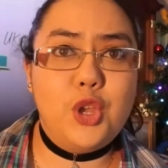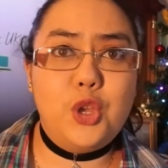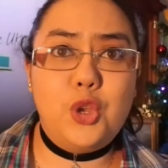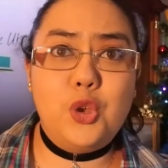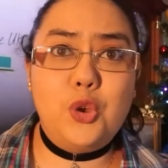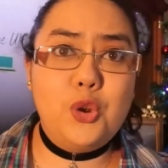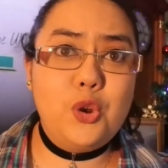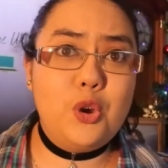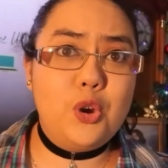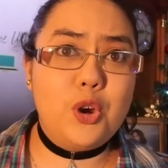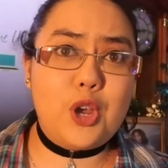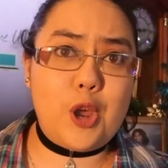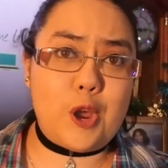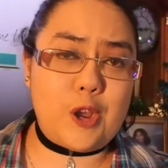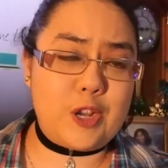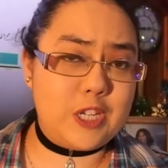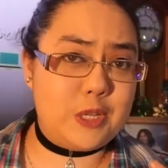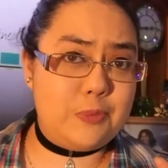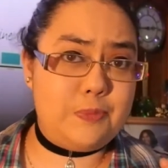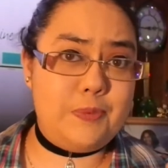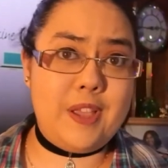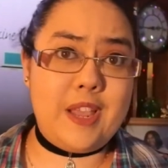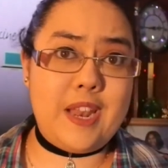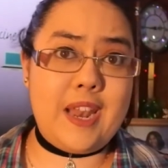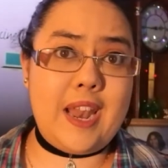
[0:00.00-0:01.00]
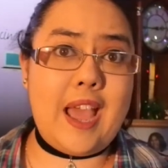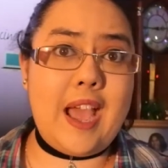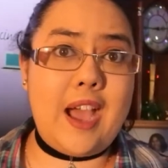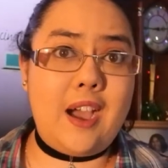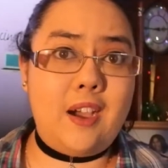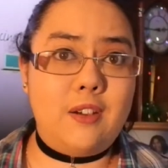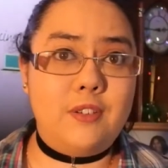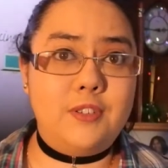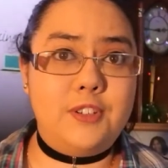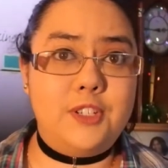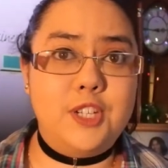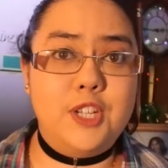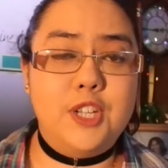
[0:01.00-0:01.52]
you're not going to be
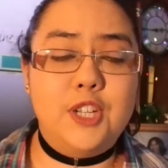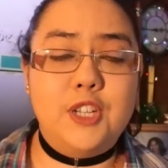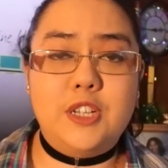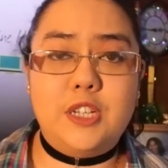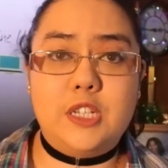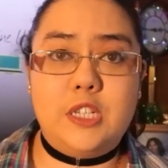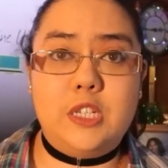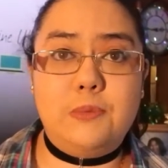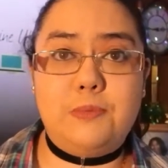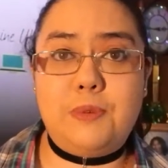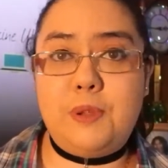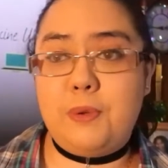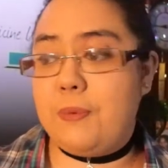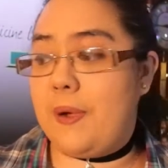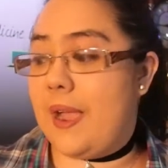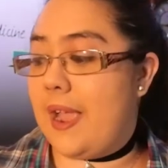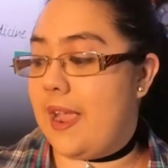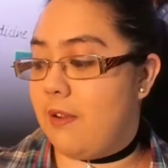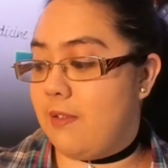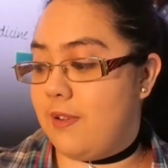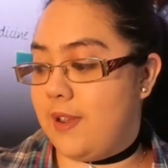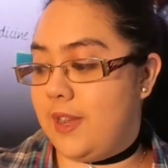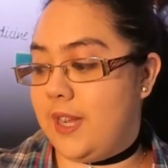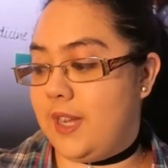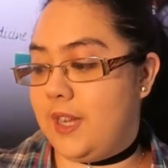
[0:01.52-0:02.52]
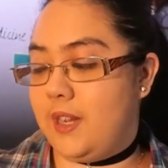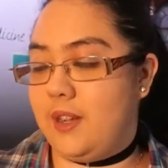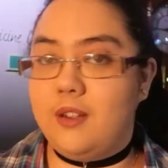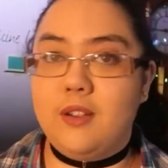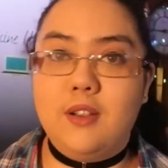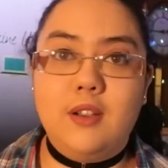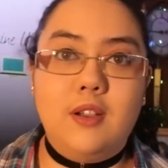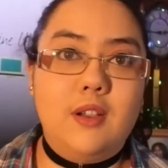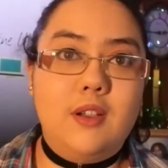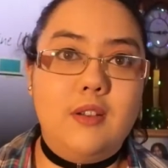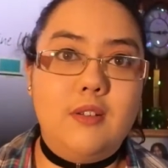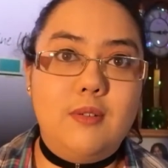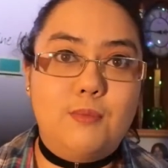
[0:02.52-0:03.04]
allowed to be wearing
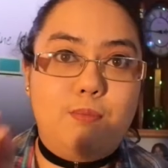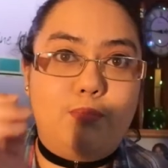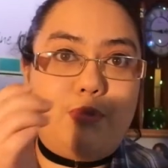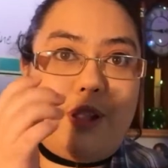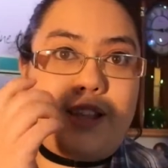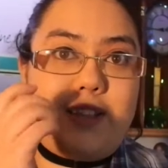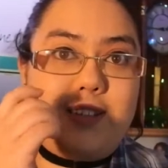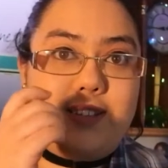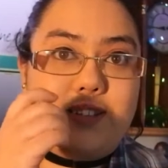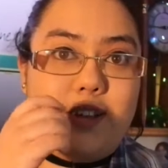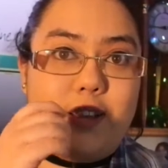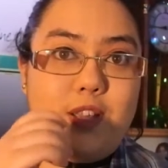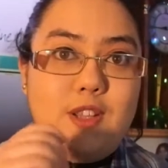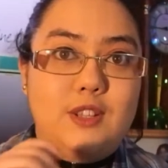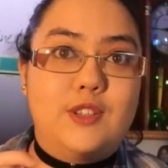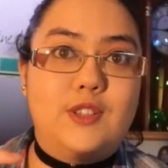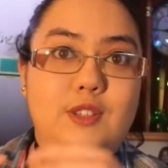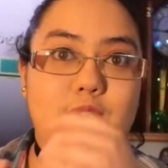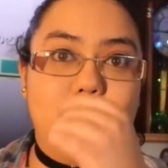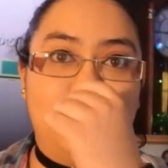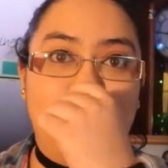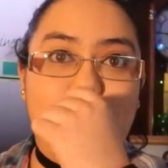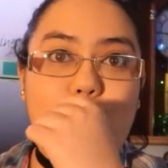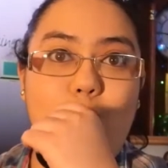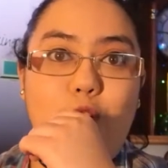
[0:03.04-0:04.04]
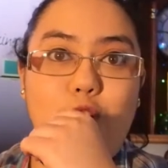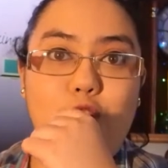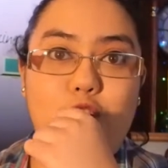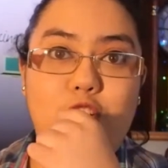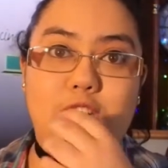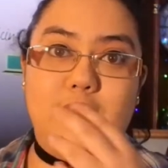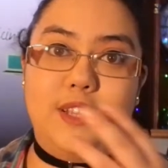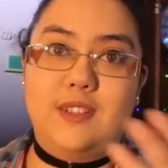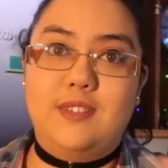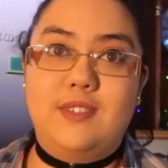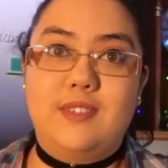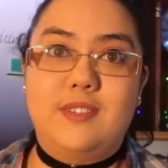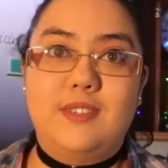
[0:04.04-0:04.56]
bracelets,
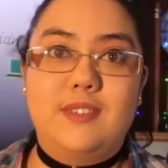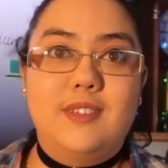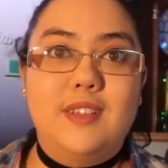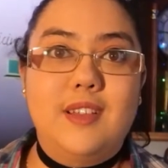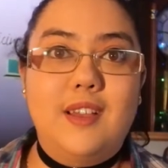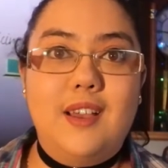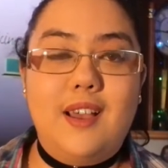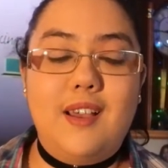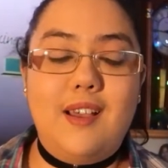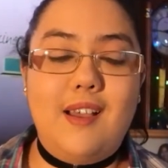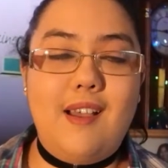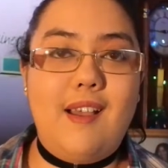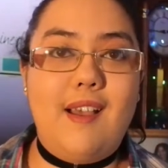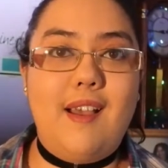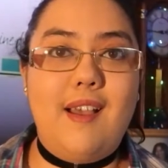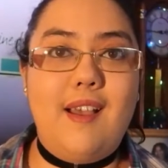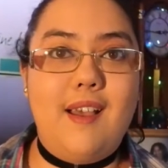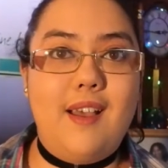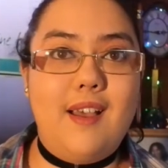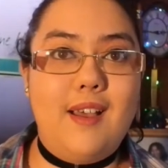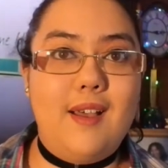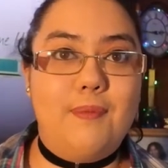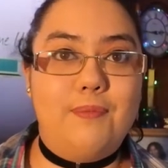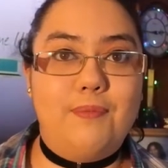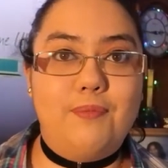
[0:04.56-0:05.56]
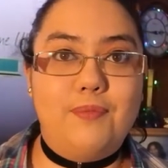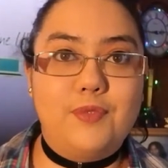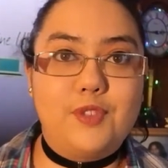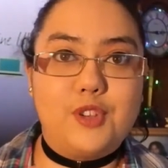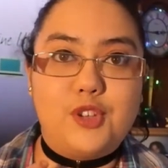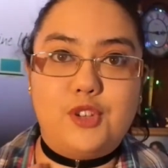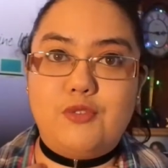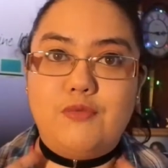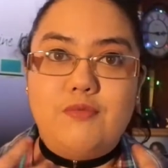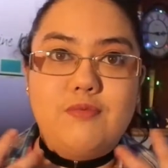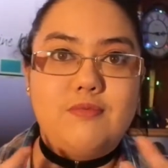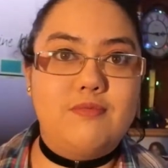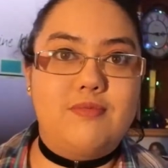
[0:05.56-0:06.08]
watches,
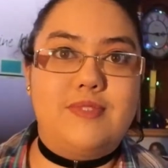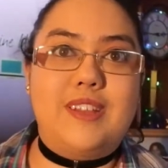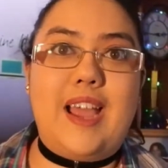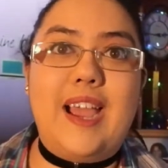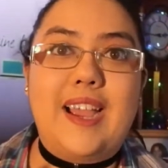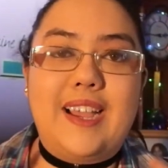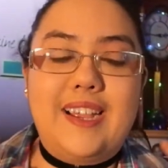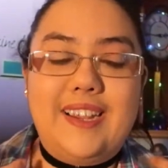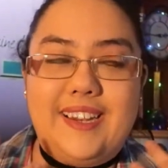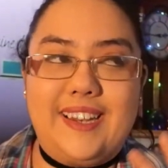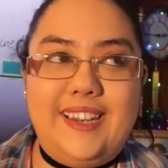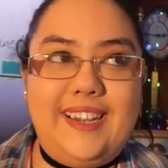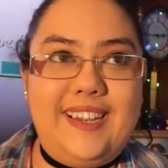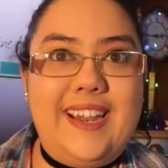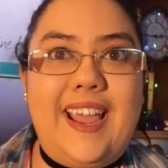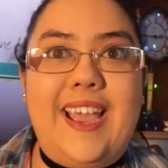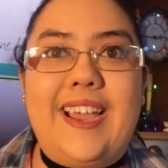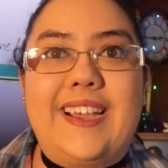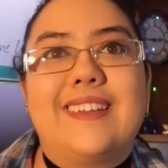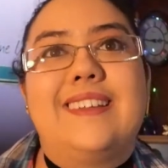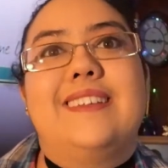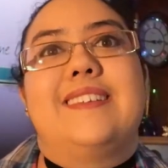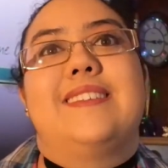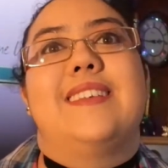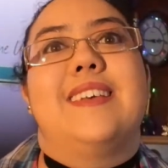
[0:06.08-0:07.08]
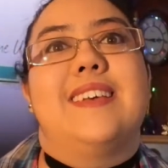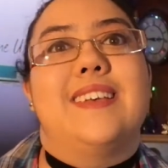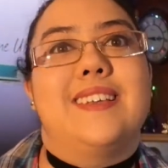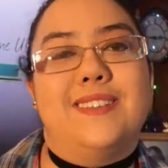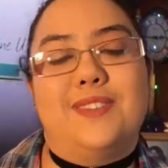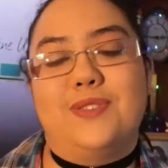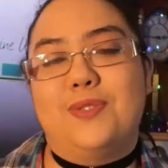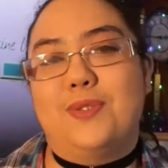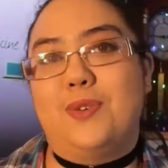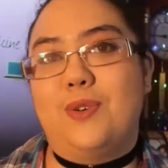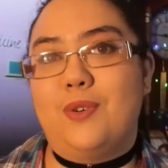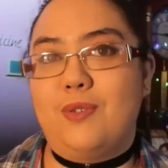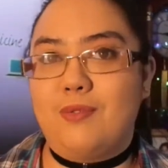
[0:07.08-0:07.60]
dangly
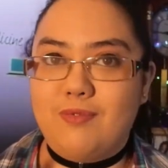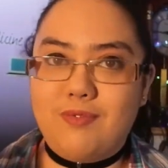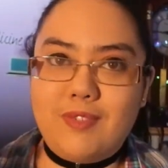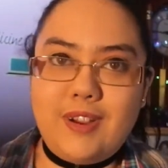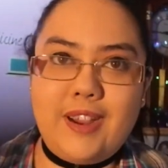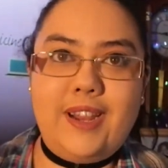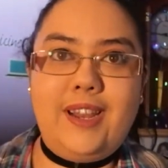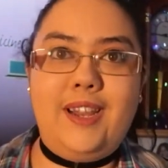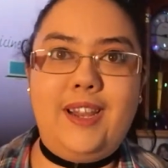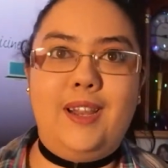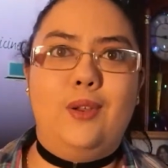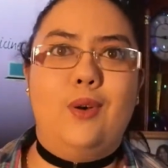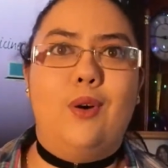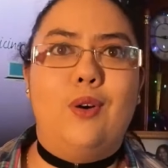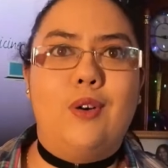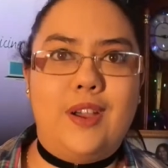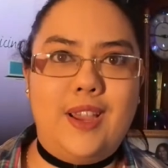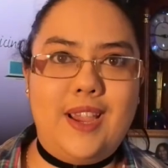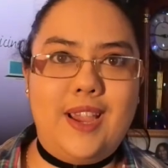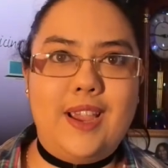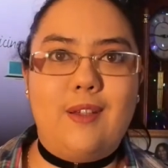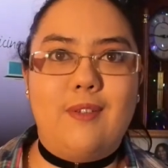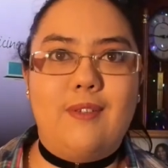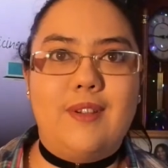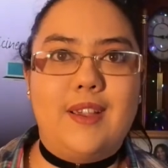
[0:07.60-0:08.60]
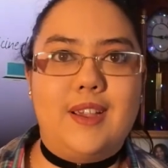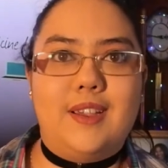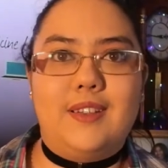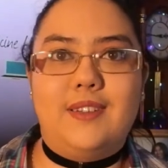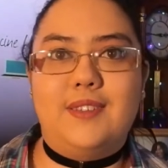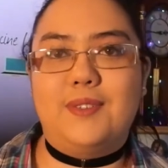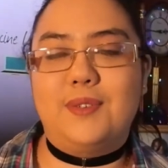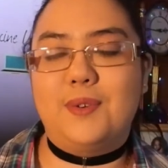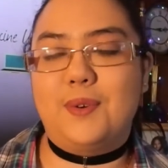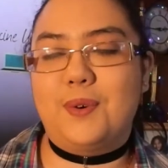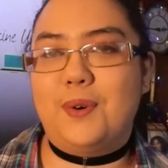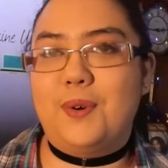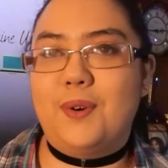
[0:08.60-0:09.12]
necklaces or really long
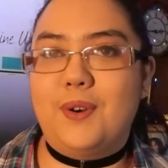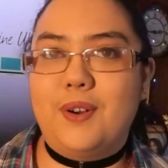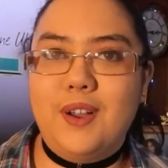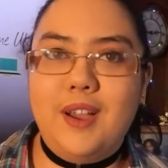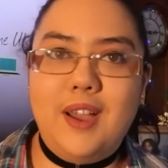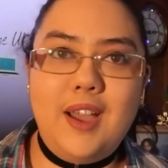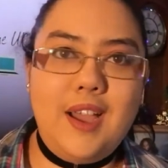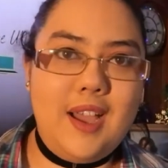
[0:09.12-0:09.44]
earrings or